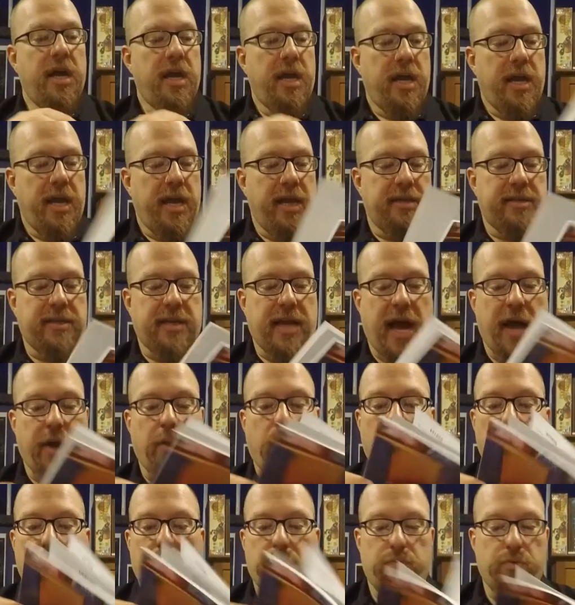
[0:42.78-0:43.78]
It's got
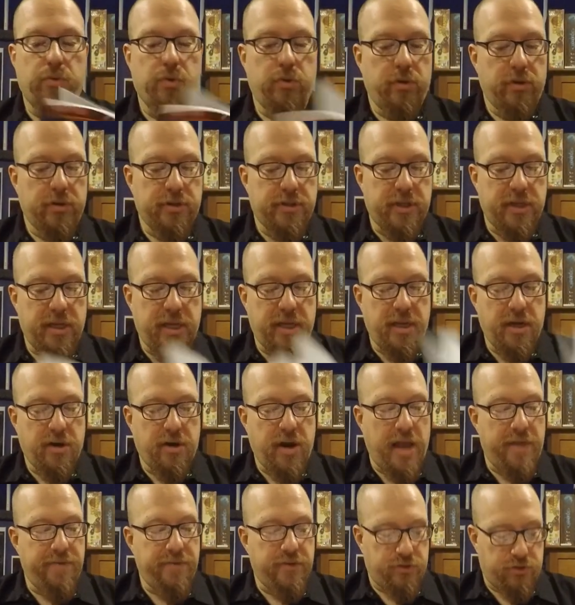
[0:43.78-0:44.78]
all the rules in here
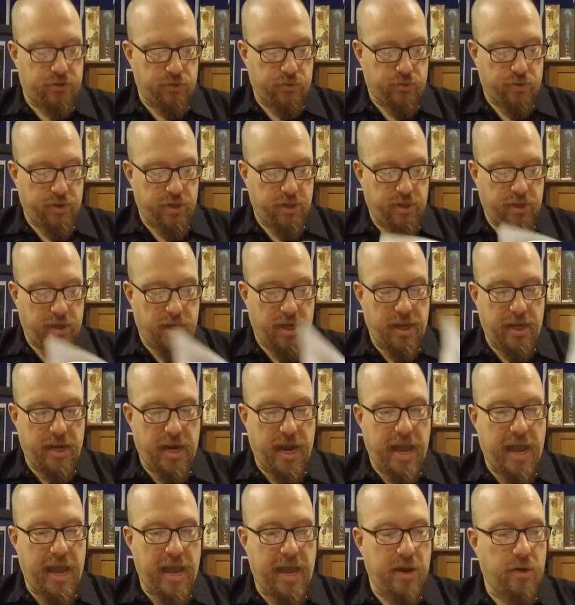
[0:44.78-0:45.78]
and the storyline,
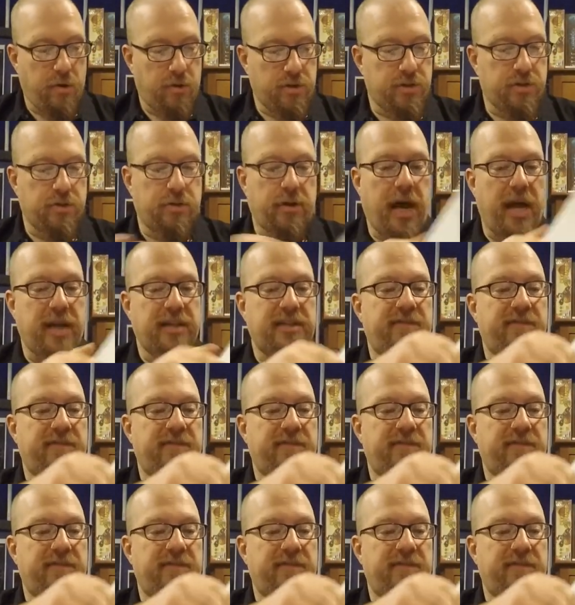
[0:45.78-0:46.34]
and also lots